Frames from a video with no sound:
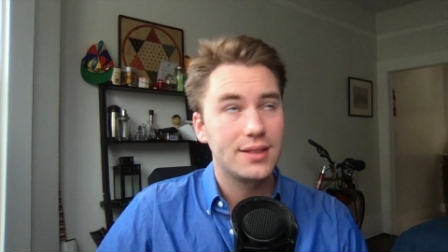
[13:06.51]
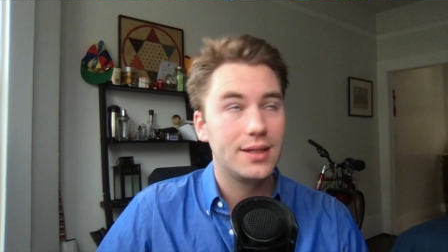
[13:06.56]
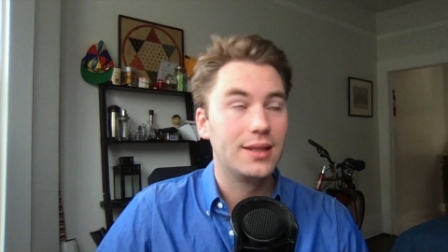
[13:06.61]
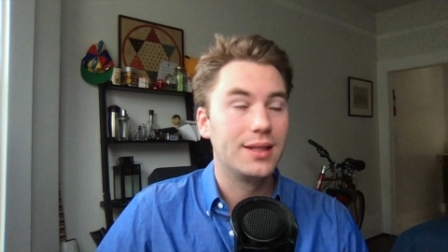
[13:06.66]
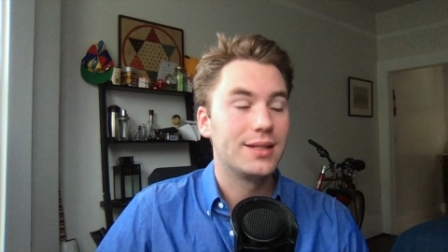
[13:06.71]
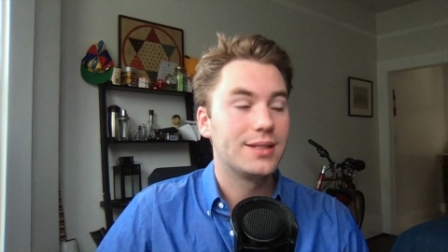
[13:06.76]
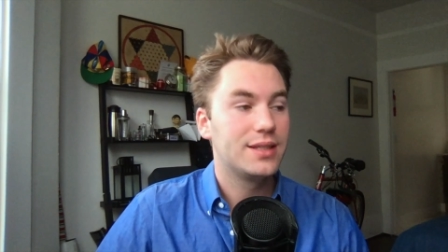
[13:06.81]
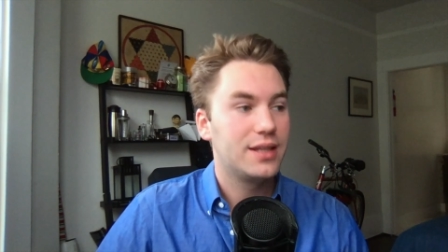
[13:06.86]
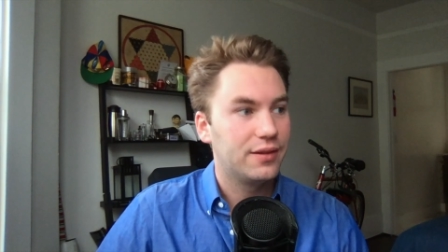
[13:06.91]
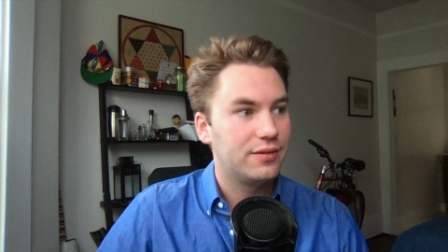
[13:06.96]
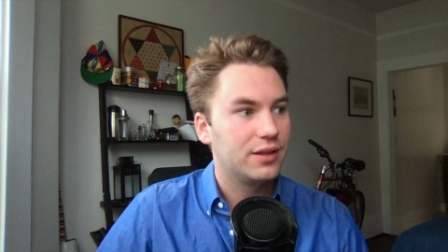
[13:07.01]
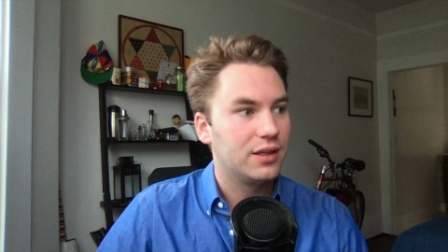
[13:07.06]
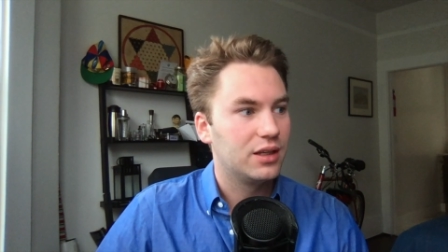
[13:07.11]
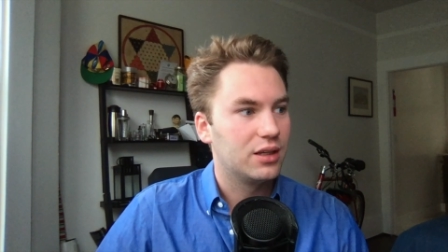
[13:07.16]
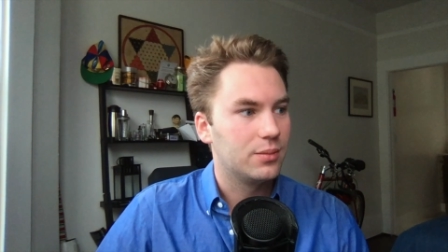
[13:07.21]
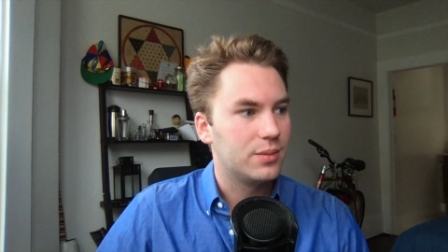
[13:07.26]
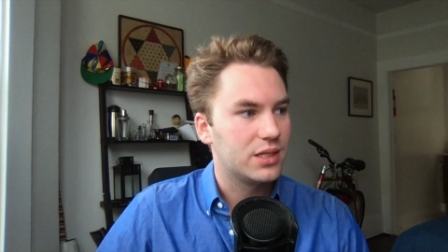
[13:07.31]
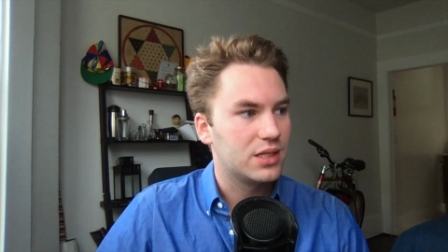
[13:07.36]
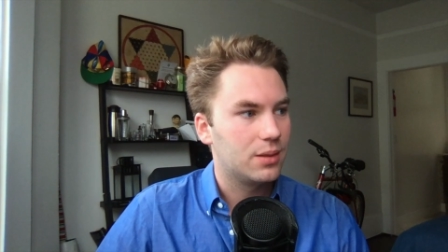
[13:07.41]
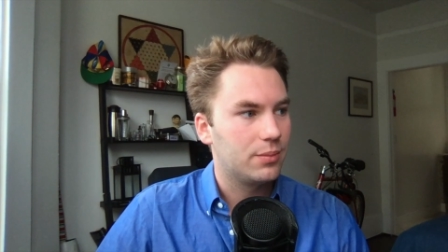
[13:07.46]
and that's definitely going
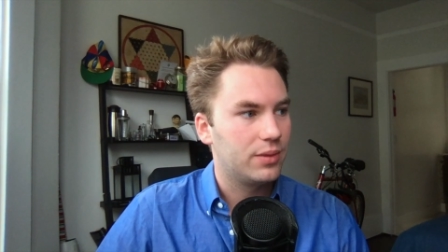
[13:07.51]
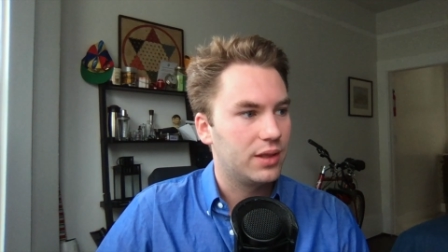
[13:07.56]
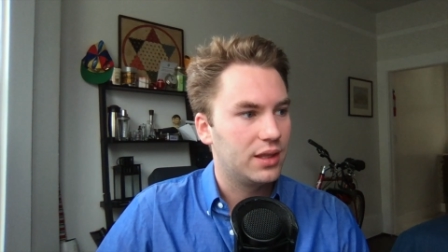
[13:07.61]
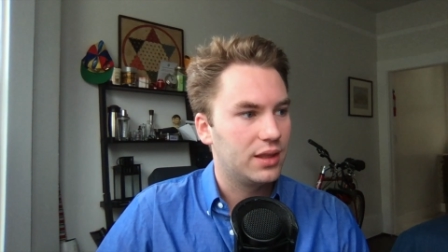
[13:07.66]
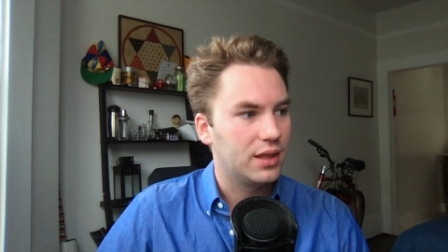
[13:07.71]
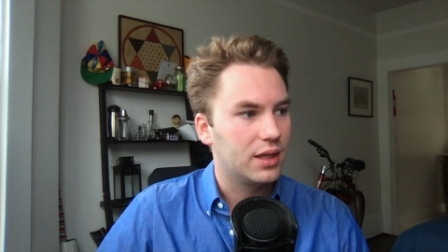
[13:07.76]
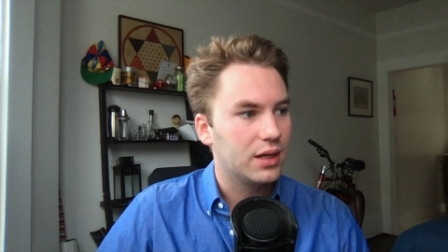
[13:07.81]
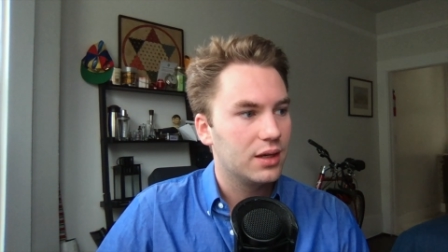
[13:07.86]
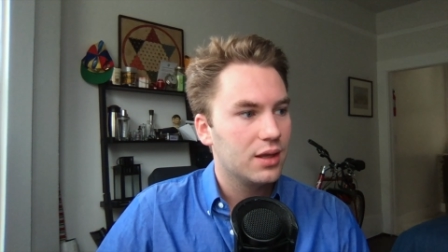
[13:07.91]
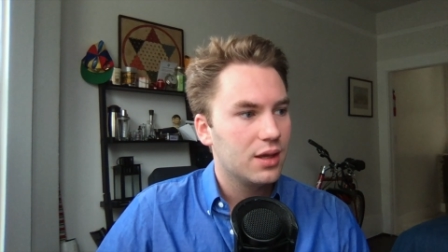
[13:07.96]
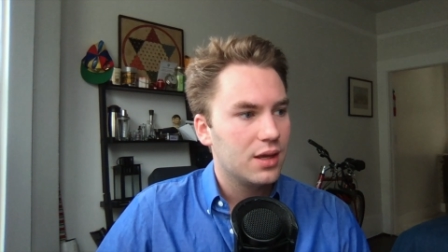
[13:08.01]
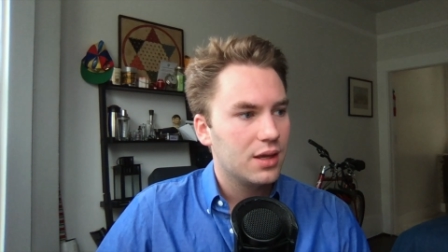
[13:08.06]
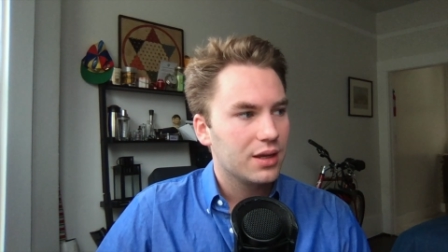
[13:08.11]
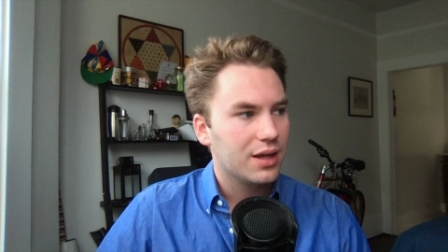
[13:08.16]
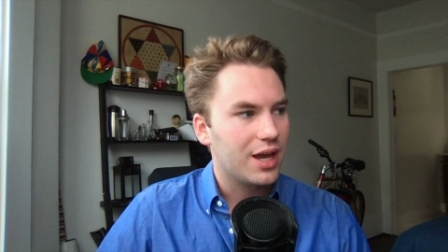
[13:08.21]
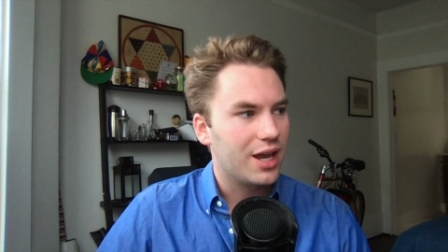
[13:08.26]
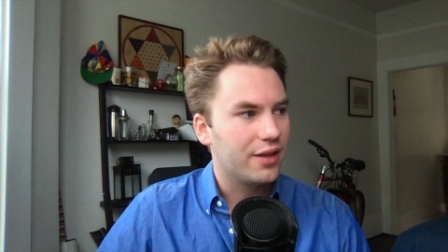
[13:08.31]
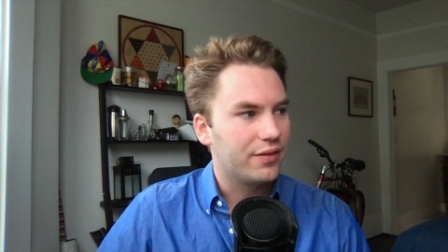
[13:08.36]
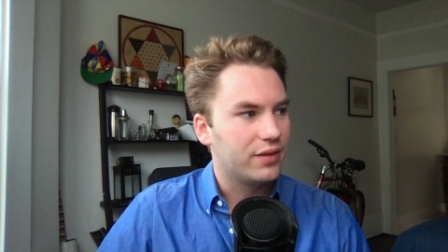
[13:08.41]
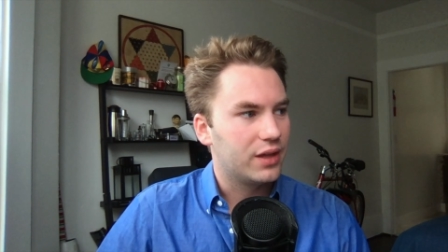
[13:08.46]
to be something that
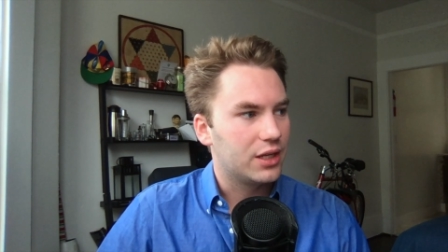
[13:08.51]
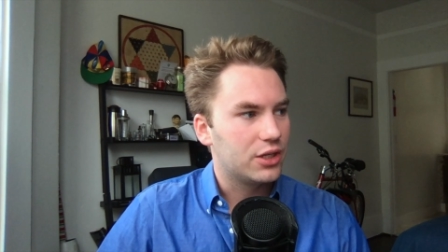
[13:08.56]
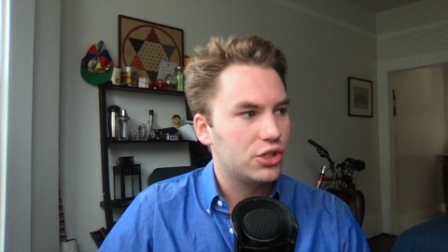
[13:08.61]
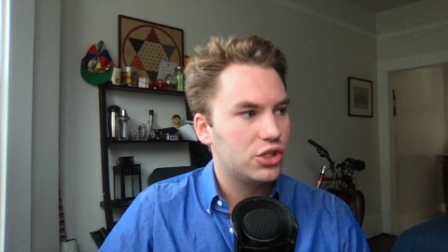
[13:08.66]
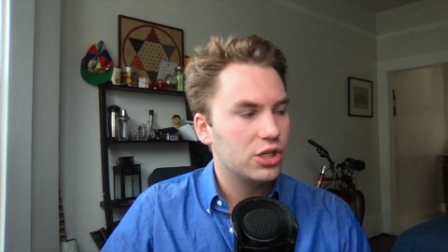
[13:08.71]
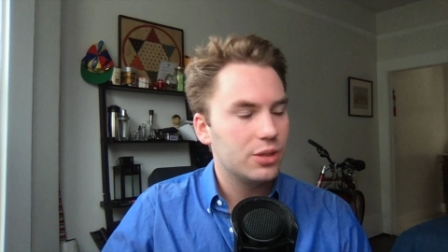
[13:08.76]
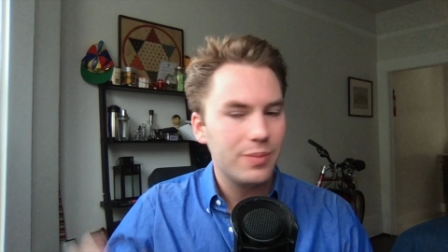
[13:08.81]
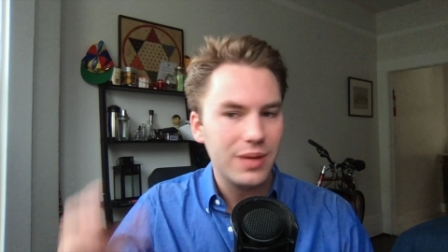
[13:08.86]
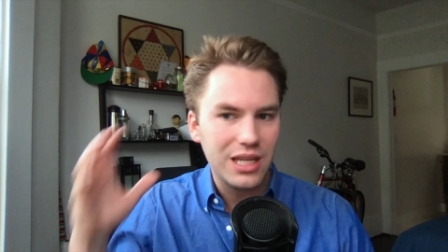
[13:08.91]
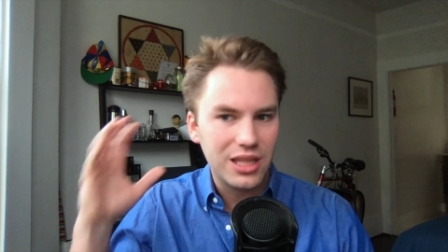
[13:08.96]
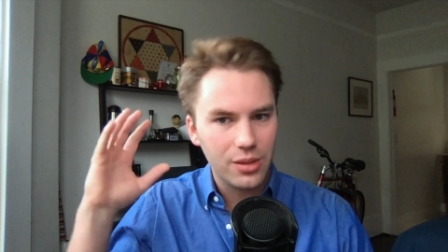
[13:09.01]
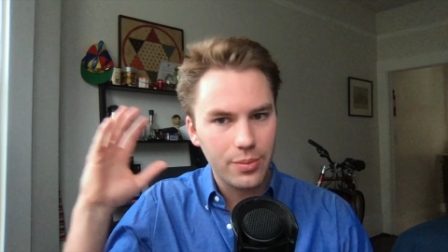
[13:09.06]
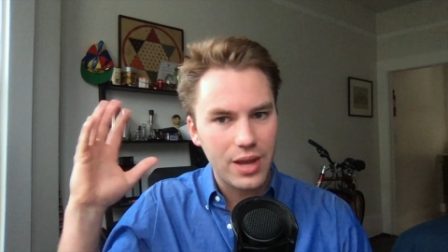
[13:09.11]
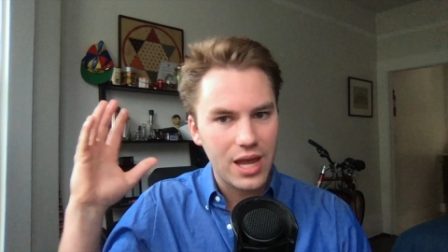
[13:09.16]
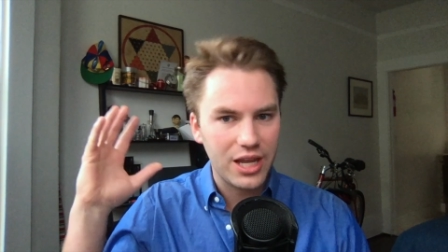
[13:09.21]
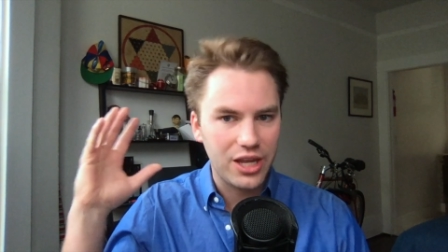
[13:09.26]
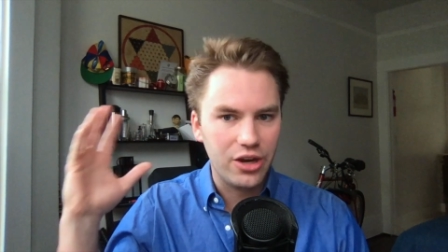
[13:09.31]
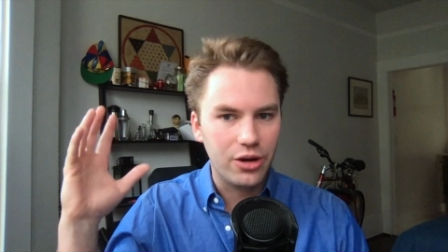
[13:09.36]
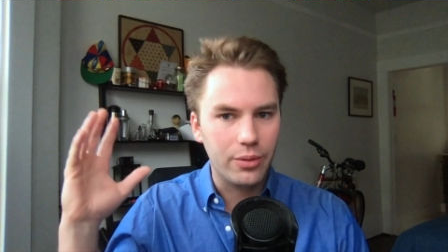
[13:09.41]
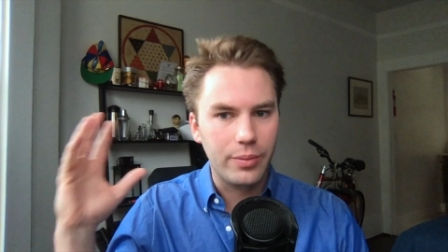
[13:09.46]
kind of like should be in the
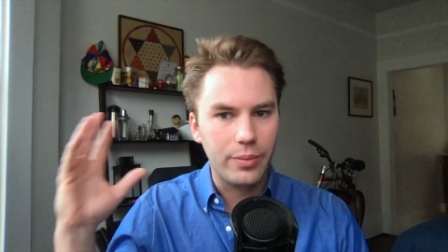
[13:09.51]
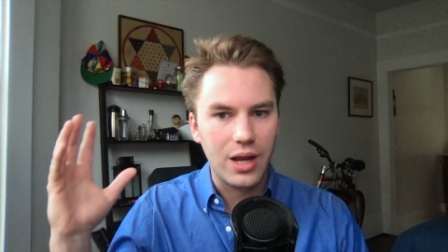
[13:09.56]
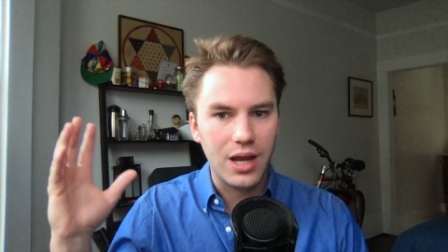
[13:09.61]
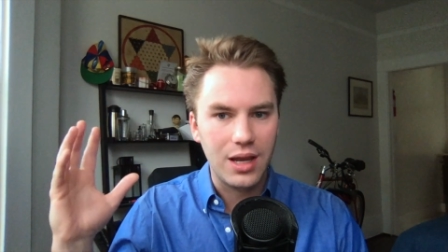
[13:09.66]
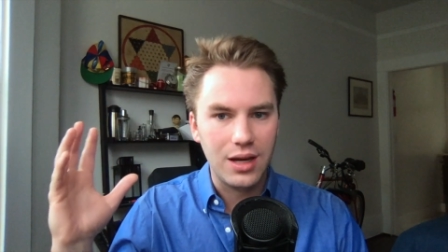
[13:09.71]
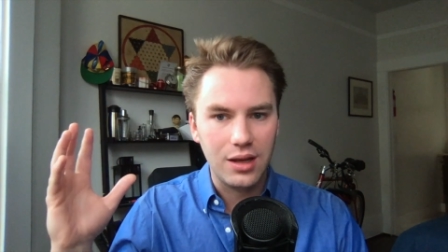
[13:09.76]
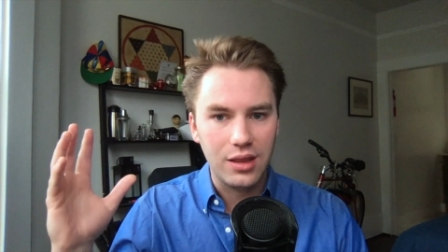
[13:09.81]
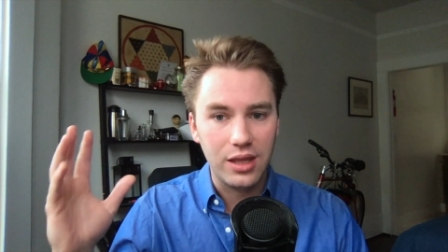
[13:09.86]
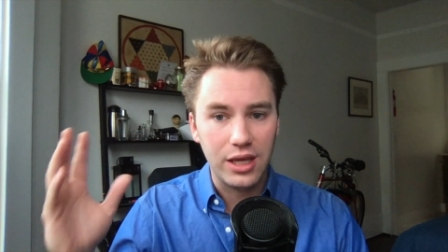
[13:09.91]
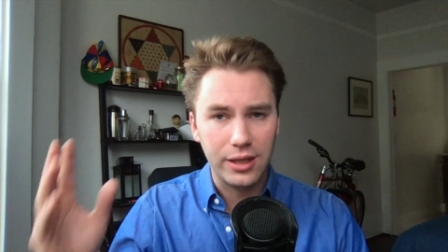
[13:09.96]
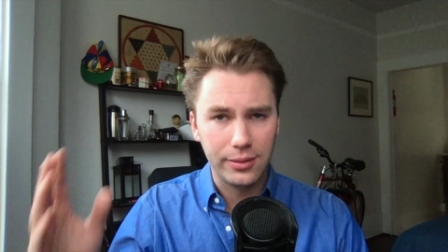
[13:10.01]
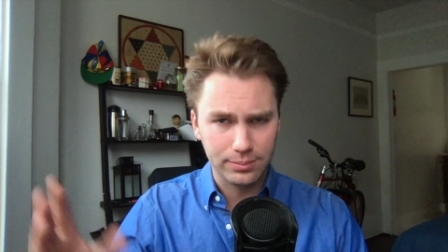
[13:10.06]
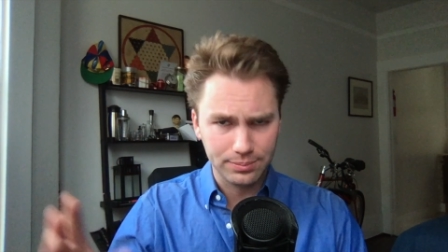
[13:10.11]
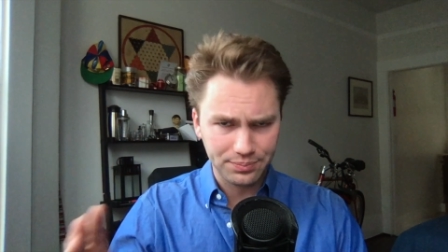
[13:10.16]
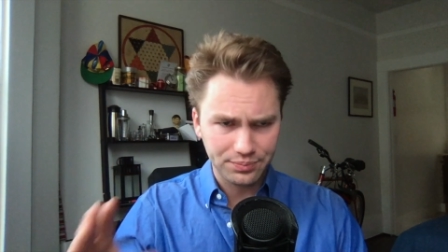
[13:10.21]
back of your mind that,